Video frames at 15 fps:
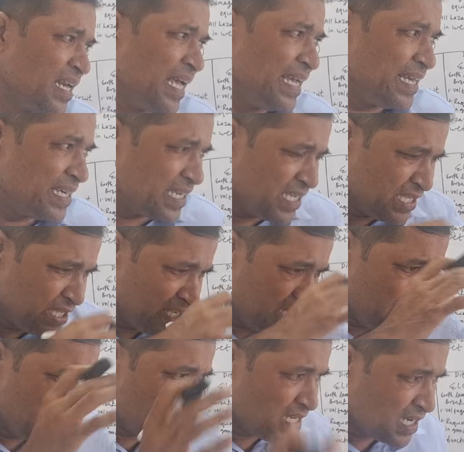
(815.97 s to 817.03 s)
like in
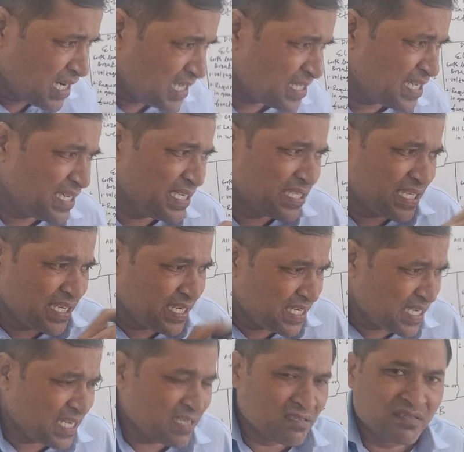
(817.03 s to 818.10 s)
the hazardous
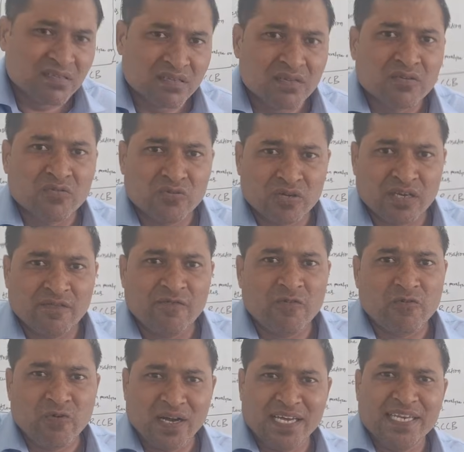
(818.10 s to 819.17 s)
areas, okay, for
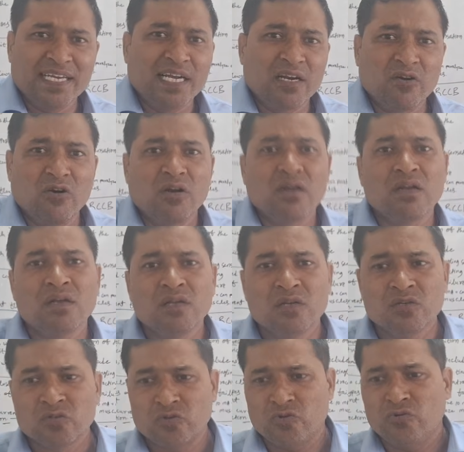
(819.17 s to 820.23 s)
wiring and all,
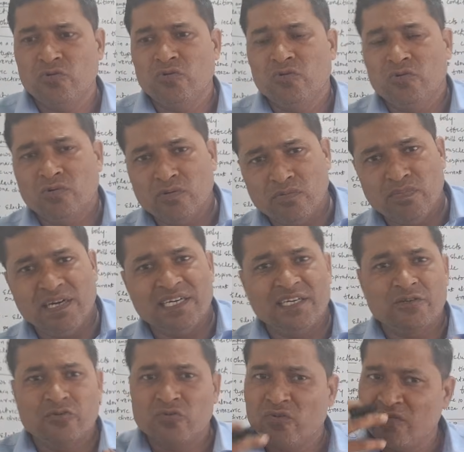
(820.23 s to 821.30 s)
so better
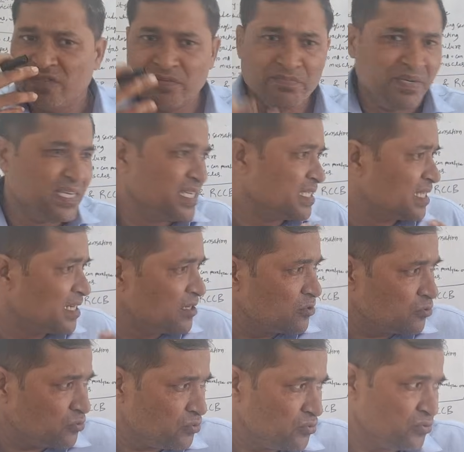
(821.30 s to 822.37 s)
to go with BSF
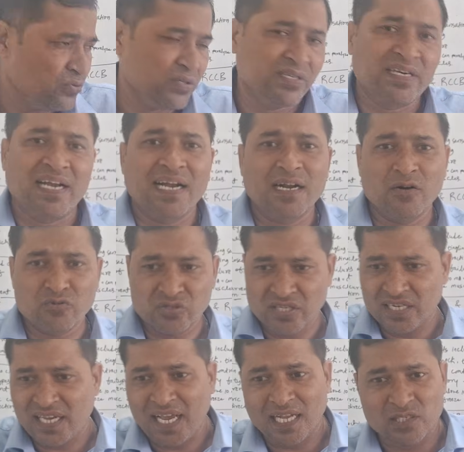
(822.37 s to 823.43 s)
to drag out the
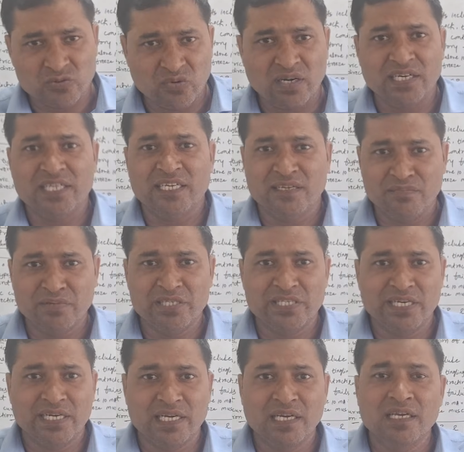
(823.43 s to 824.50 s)
casualty
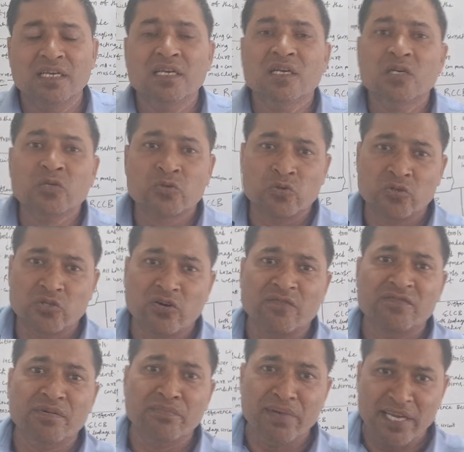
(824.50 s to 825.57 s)
immediately, switch off
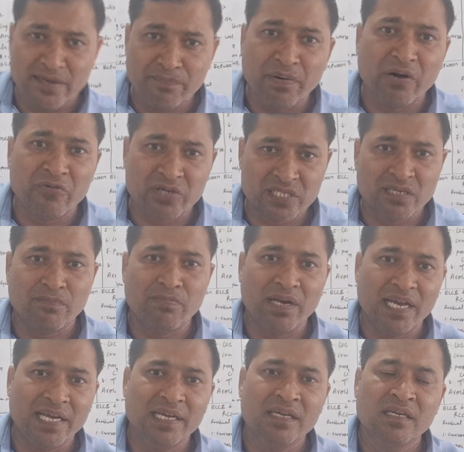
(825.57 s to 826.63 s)
the main power
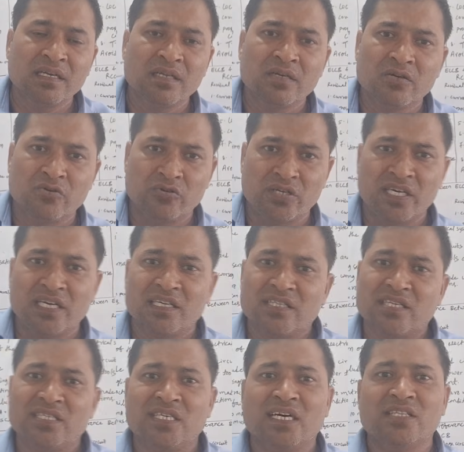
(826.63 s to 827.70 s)
supply. Okay,
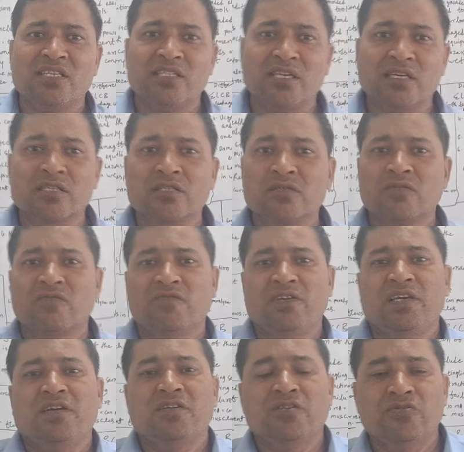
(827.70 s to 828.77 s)
these are the things
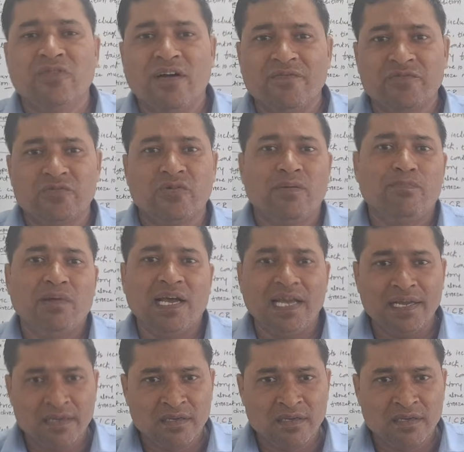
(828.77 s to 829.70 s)
you have to apply